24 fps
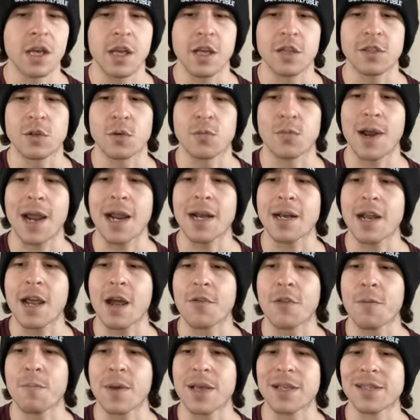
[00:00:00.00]
And so right
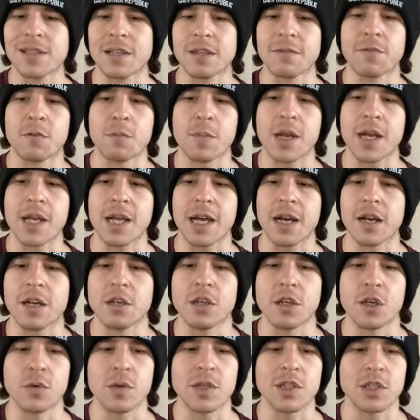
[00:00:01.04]
now, the best thing for me to kind of
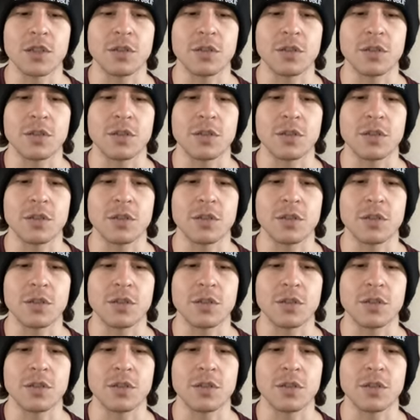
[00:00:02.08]
do is